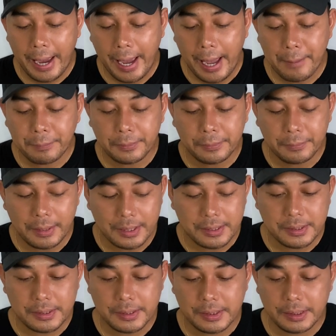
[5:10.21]
Apple Watch
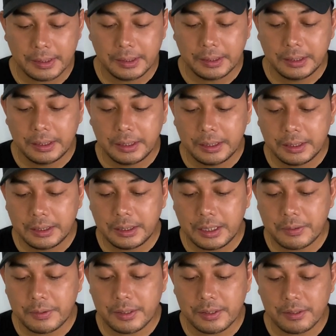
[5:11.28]

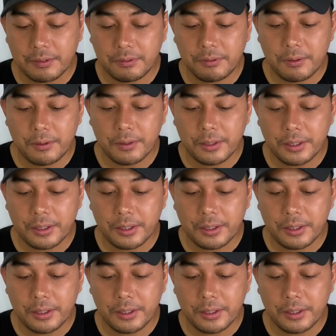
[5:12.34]
Series 4.